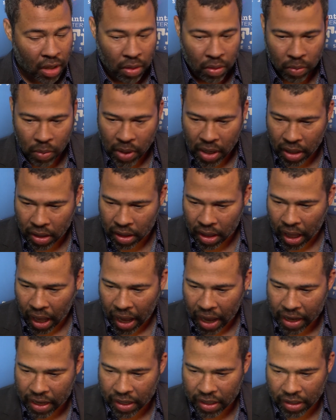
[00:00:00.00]
Well,
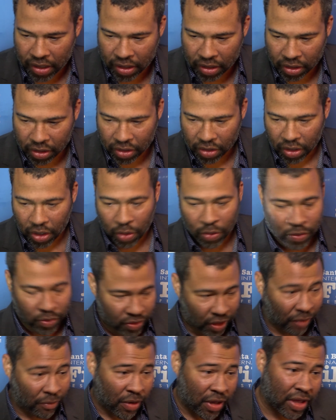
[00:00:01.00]
I, you know,
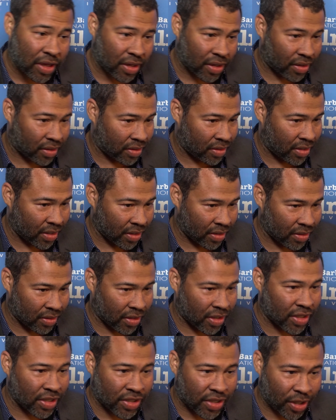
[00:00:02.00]
I really
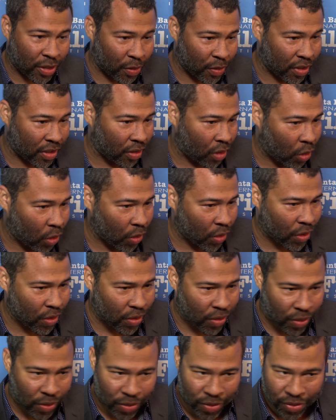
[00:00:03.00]
can consider it
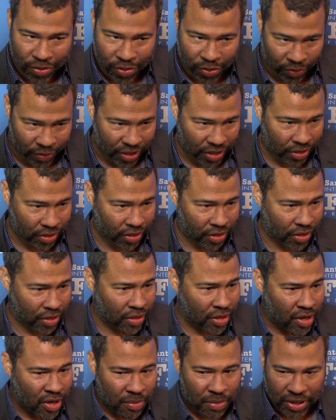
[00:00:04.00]
horror, horror
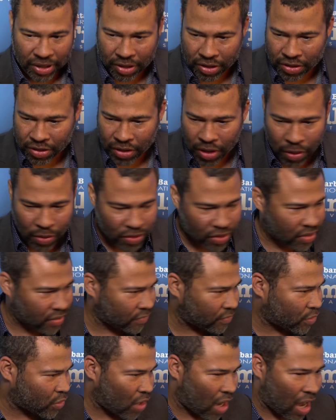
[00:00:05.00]
thriller, but there's notes
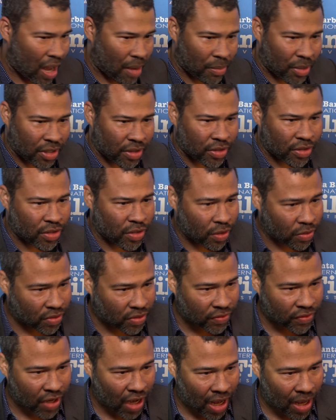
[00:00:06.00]
of drama, there's
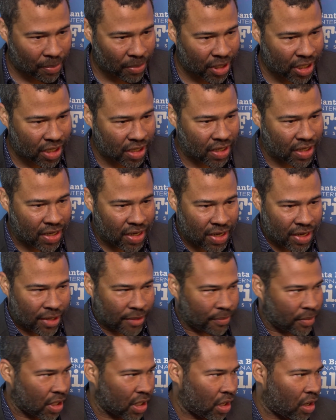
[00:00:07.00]
notes of comedy.
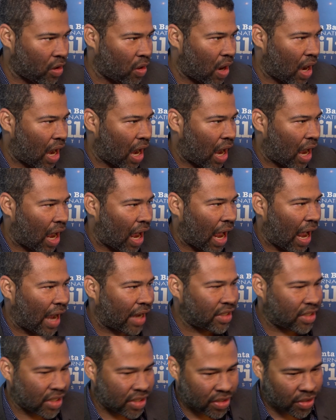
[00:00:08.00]
You know, I,
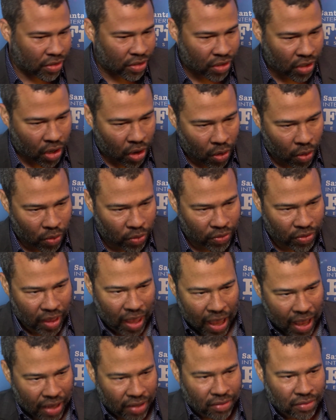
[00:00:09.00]
I just know
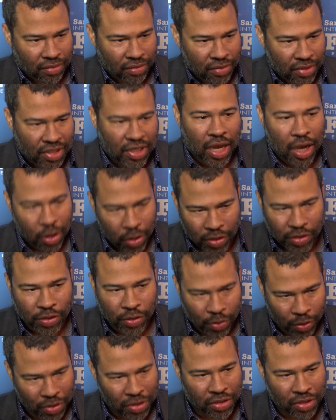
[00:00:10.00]
that scary
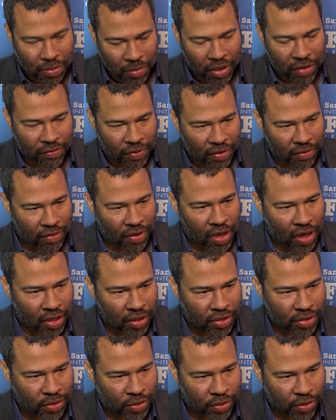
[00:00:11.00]
stories are my favorite
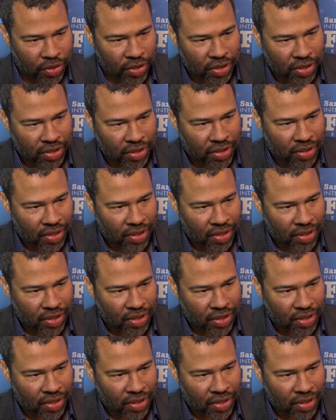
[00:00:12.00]
kind of stories,